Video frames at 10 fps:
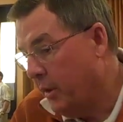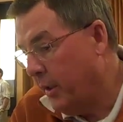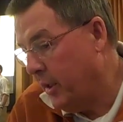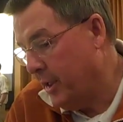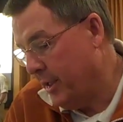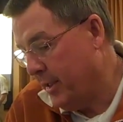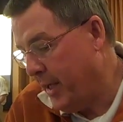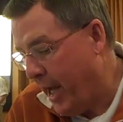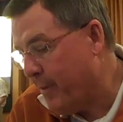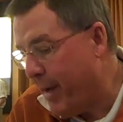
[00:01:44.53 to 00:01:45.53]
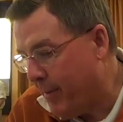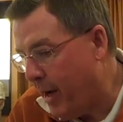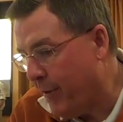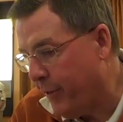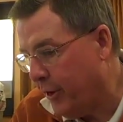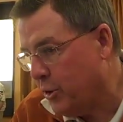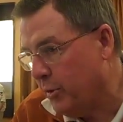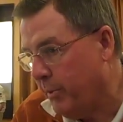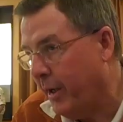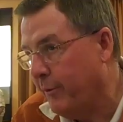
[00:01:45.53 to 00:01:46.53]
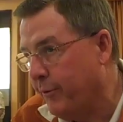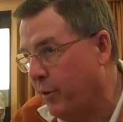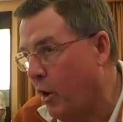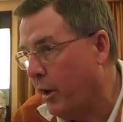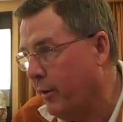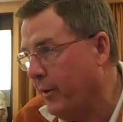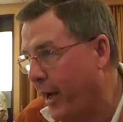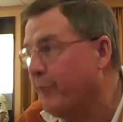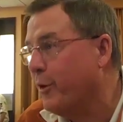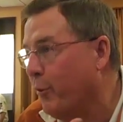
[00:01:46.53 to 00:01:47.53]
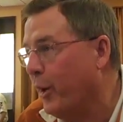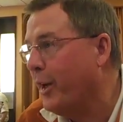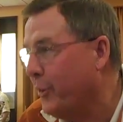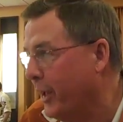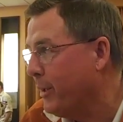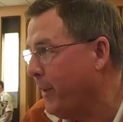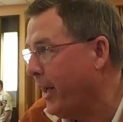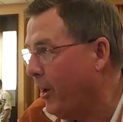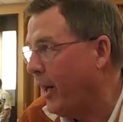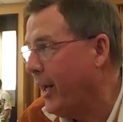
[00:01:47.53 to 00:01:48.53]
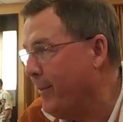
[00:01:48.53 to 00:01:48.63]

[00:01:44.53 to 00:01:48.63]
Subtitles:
The Alabama offense made Florida have to really think about, all right,